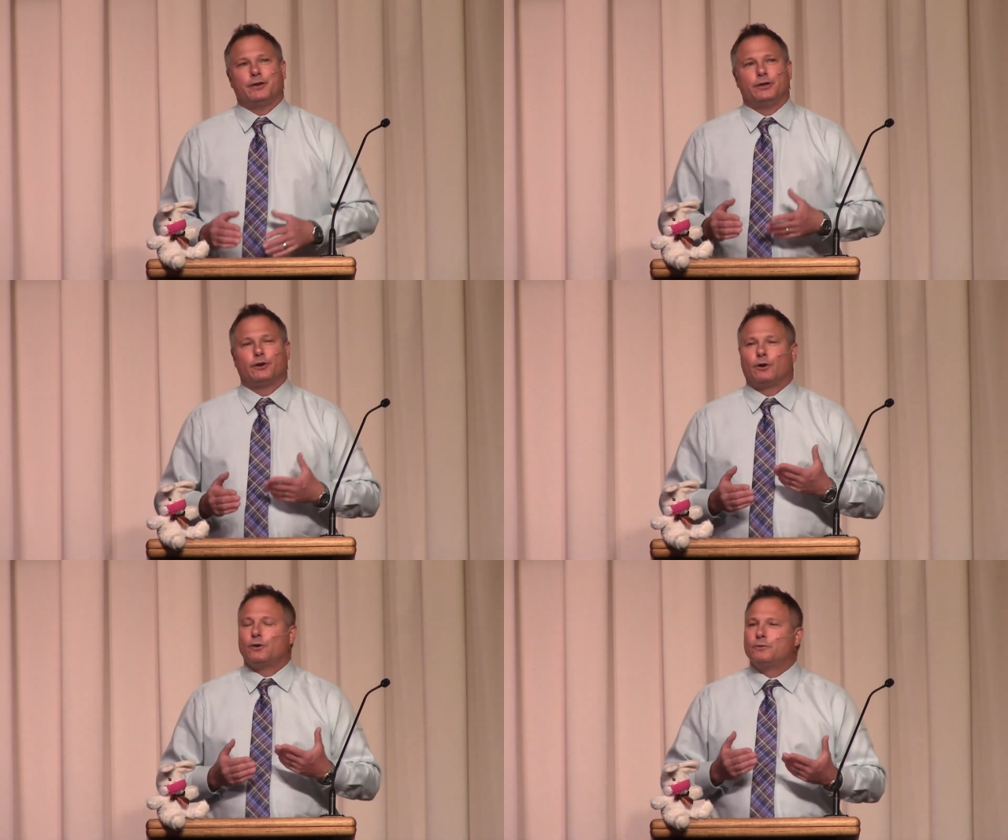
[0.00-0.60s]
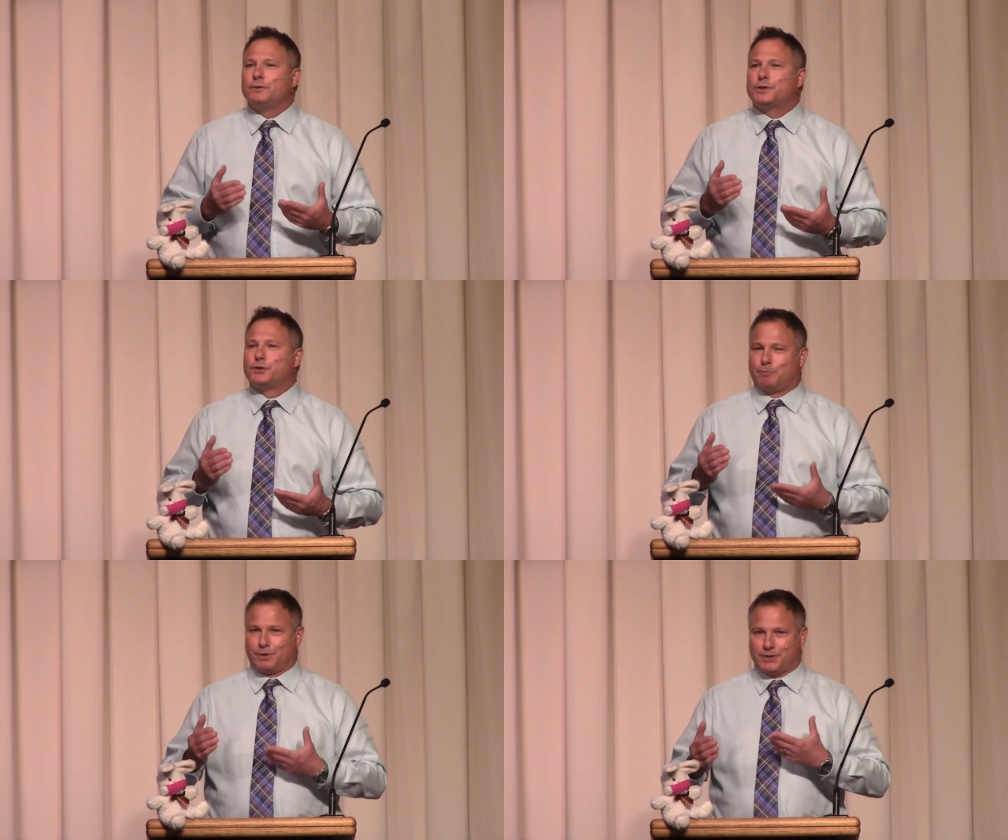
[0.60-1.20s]
your own
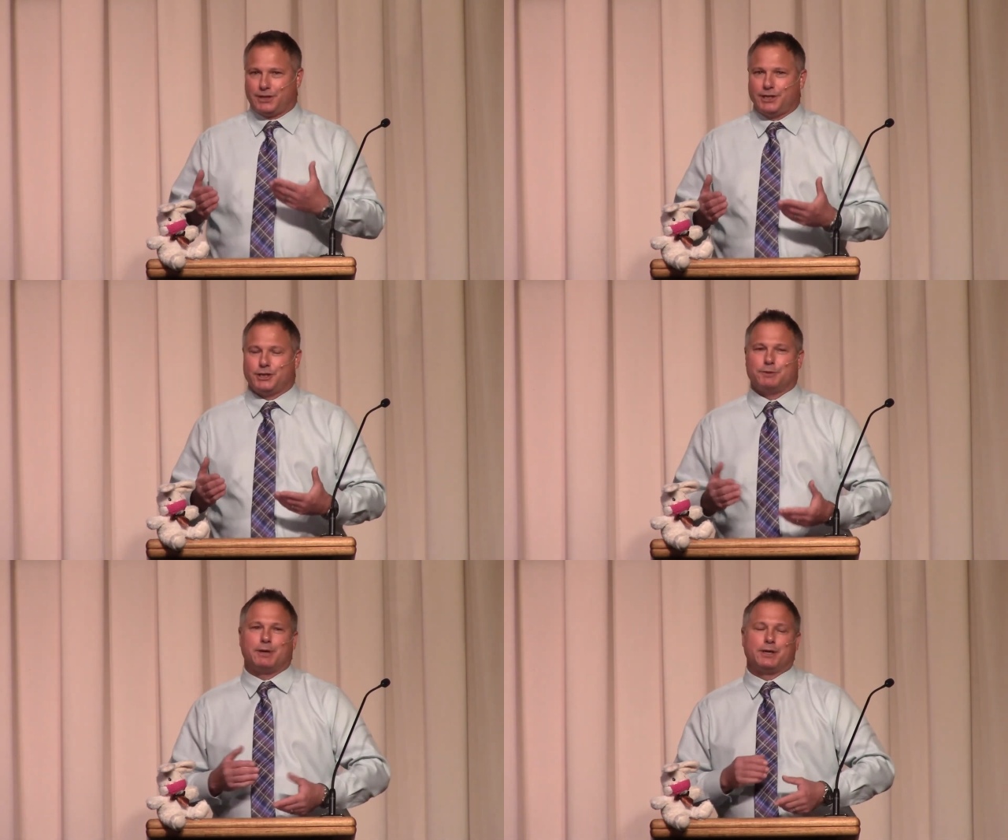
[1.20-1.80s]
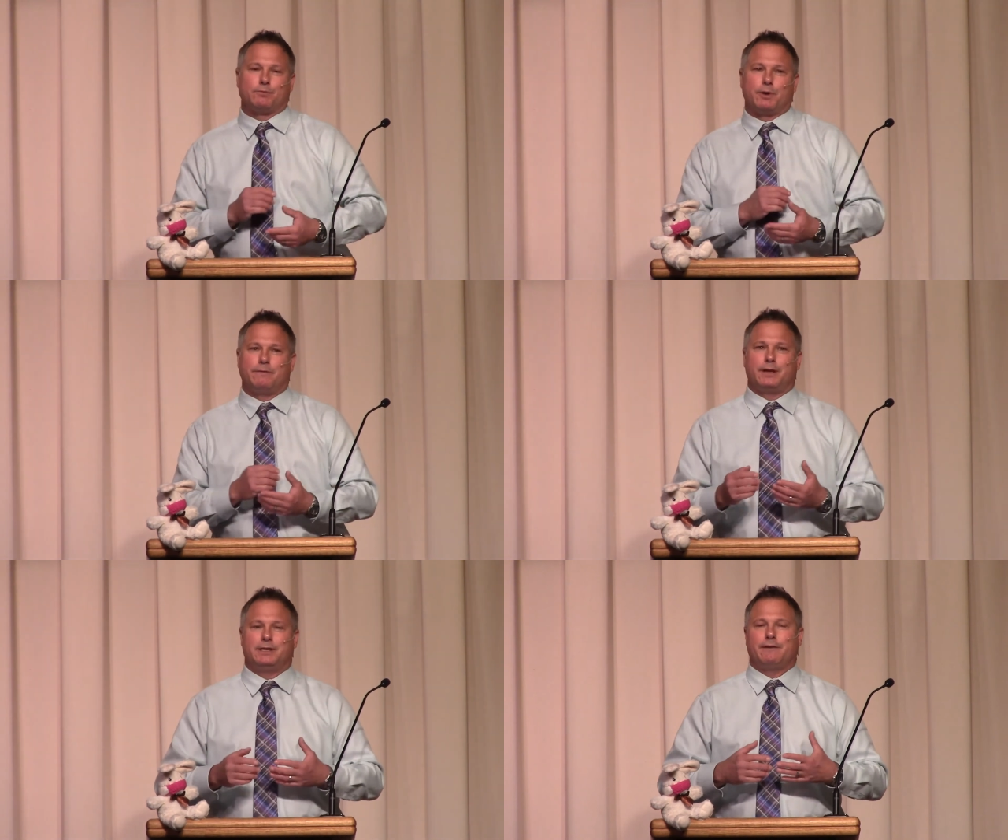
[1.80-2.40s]
superstitions because one of
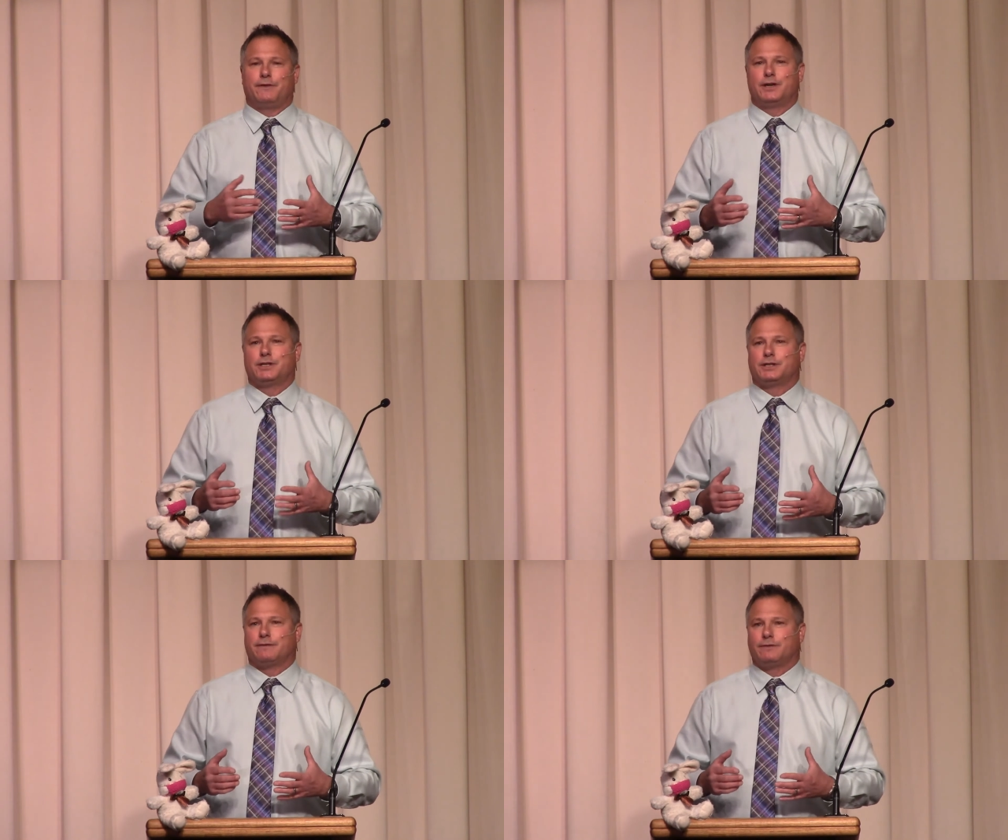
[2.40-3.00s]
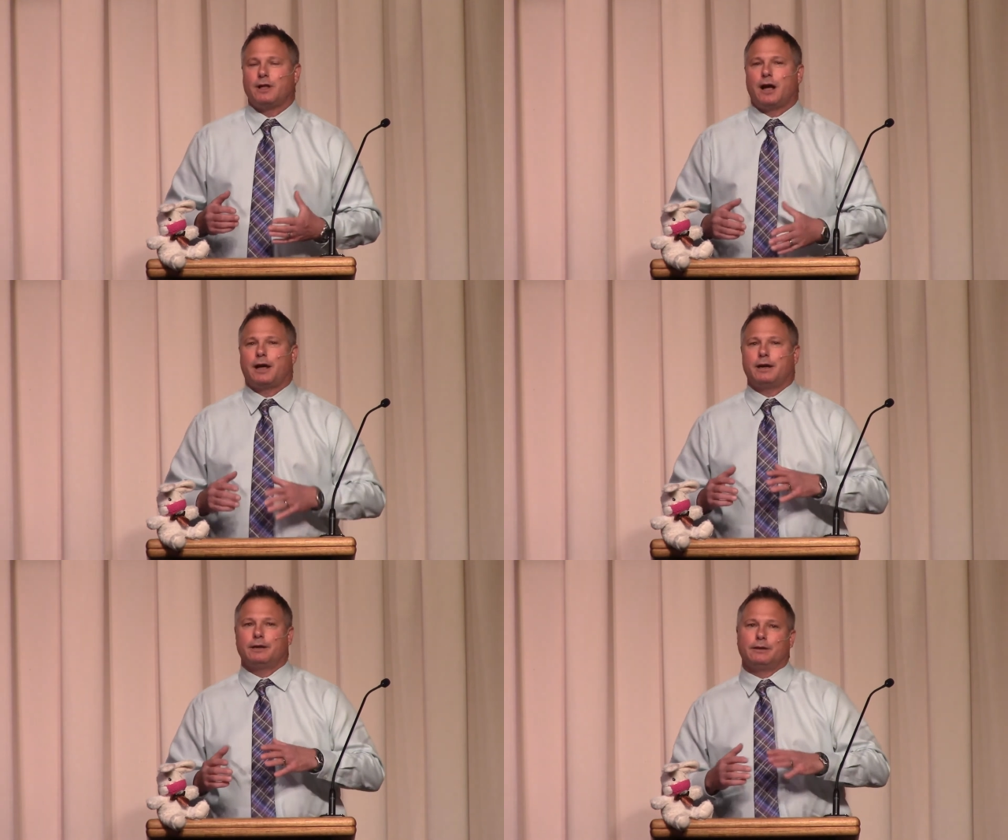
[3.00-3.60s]
the definitions of
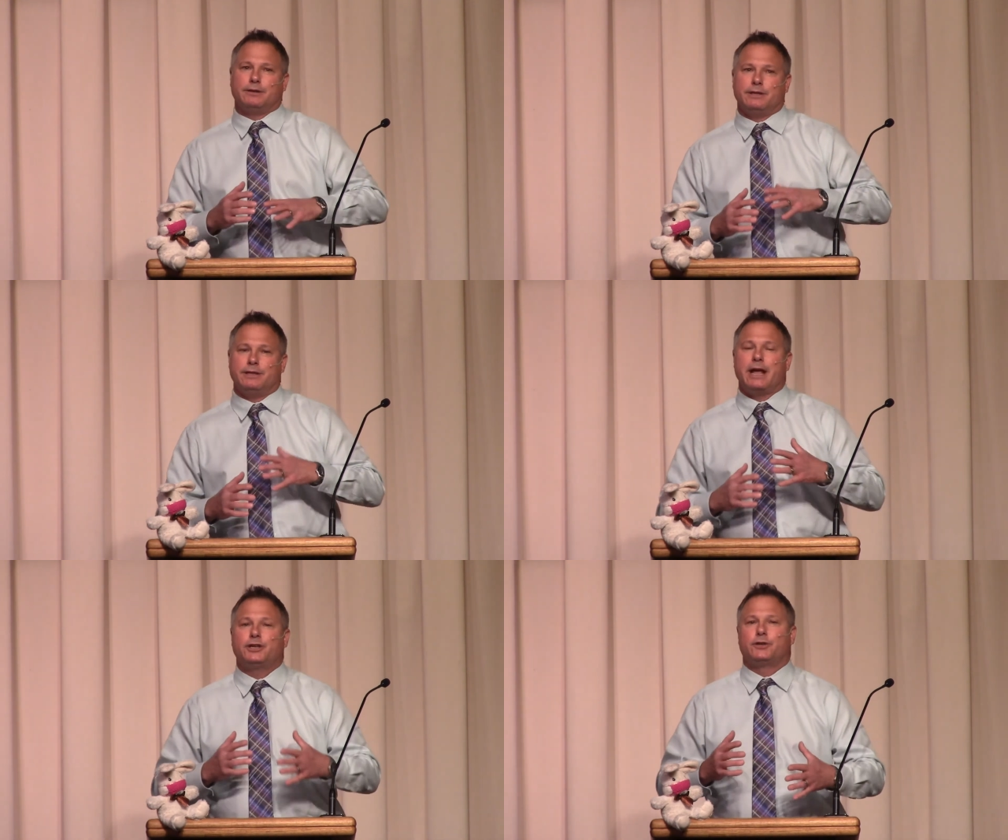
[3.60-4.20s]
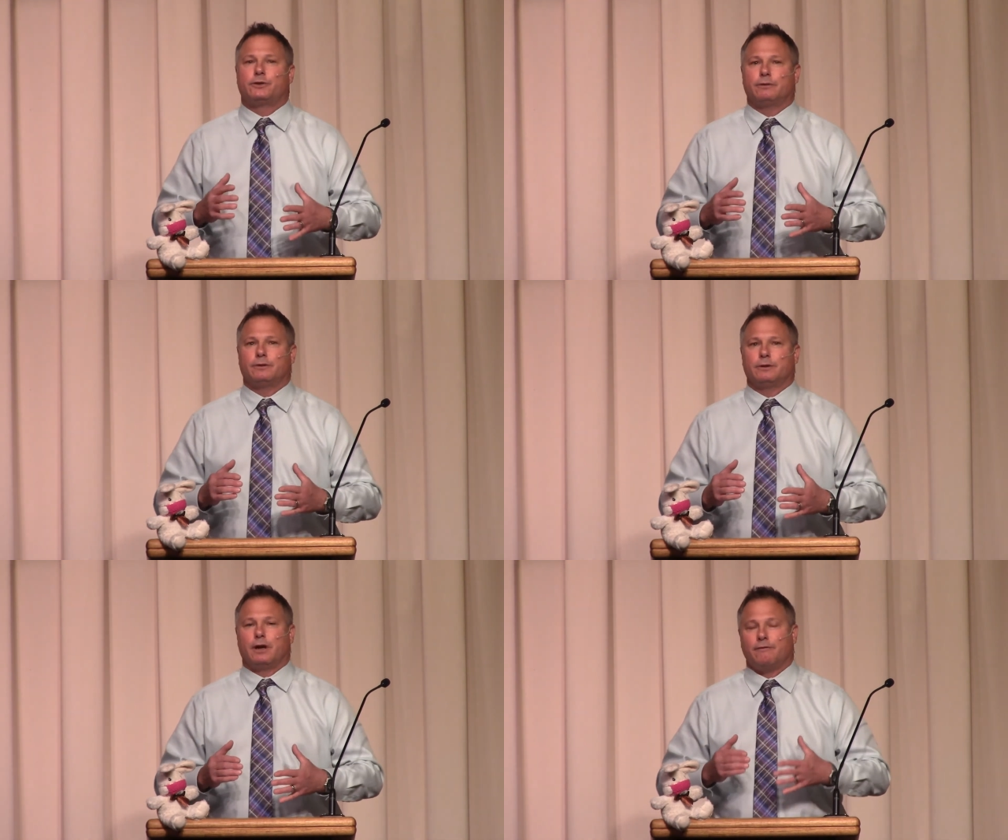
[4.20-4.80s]
luck nature
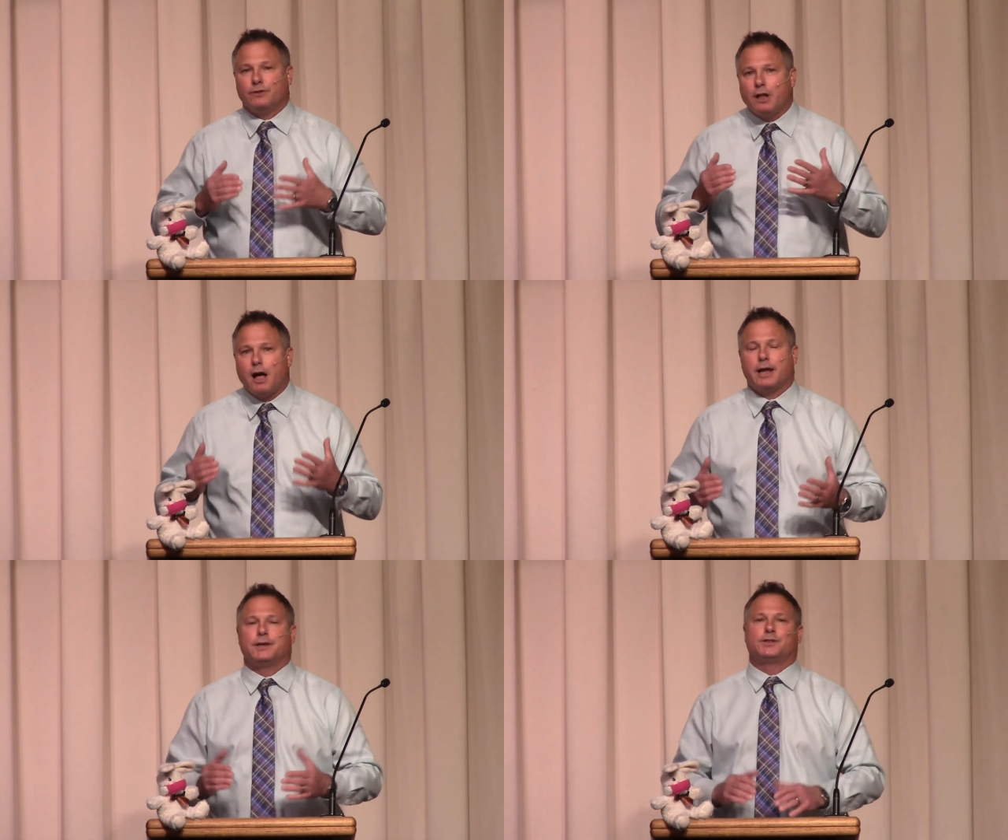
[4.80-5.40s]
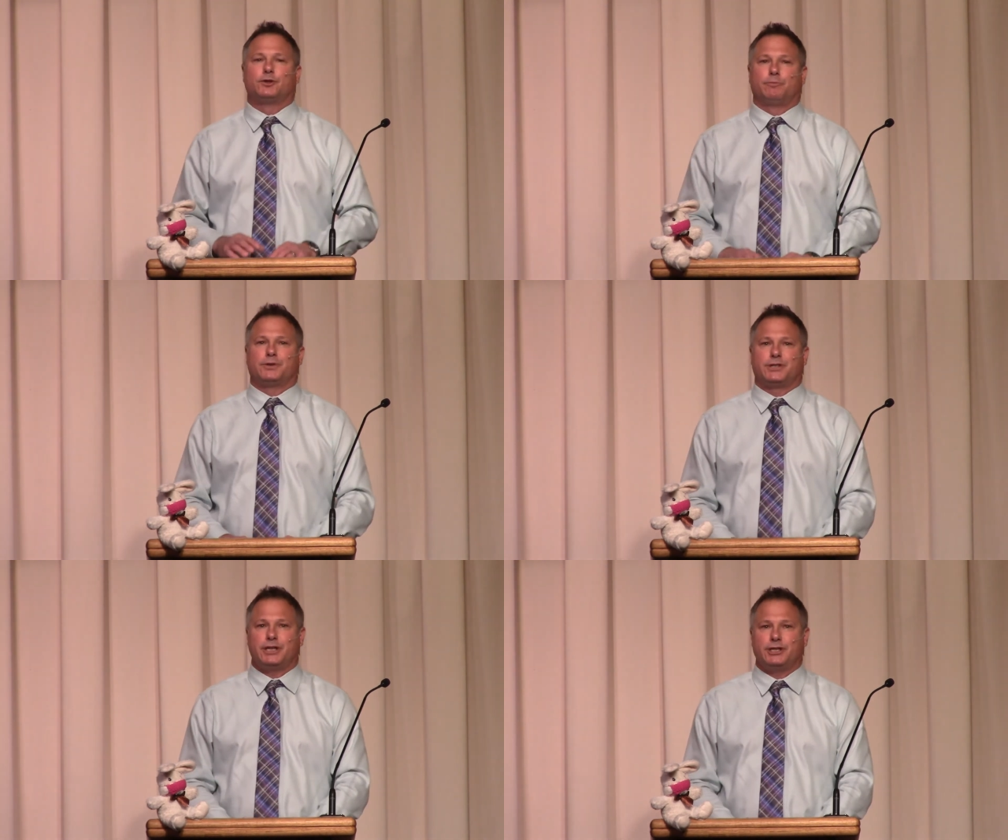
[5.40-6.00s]
of luck is
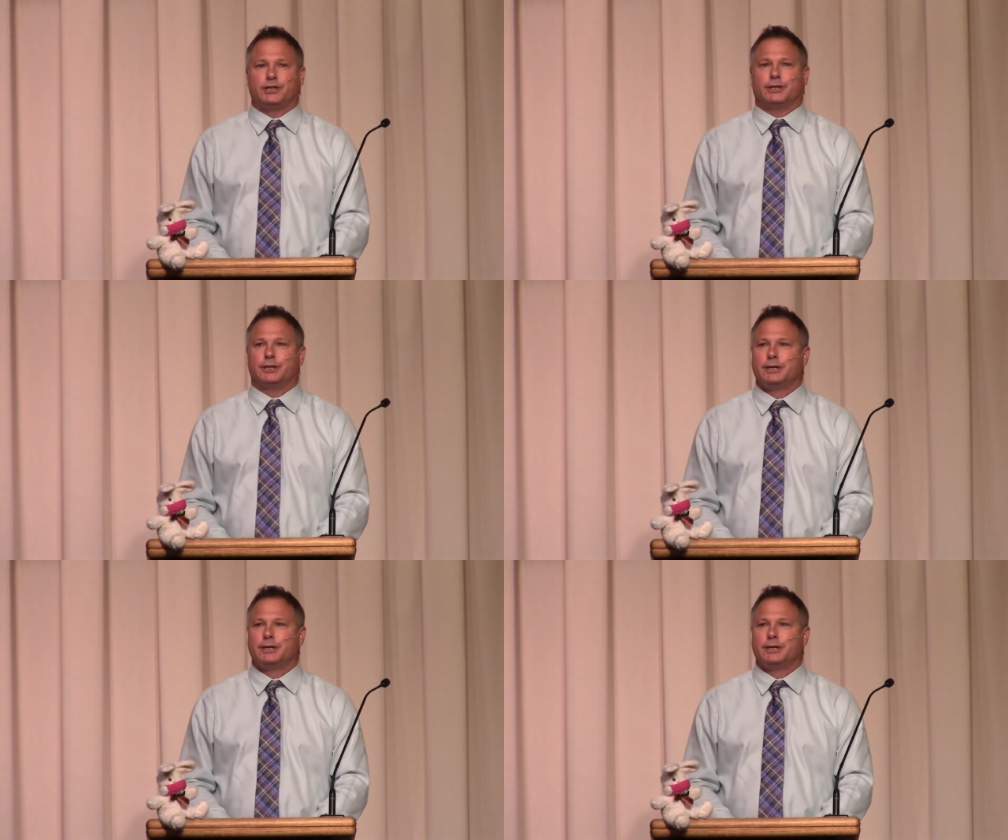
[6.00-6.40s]
superstition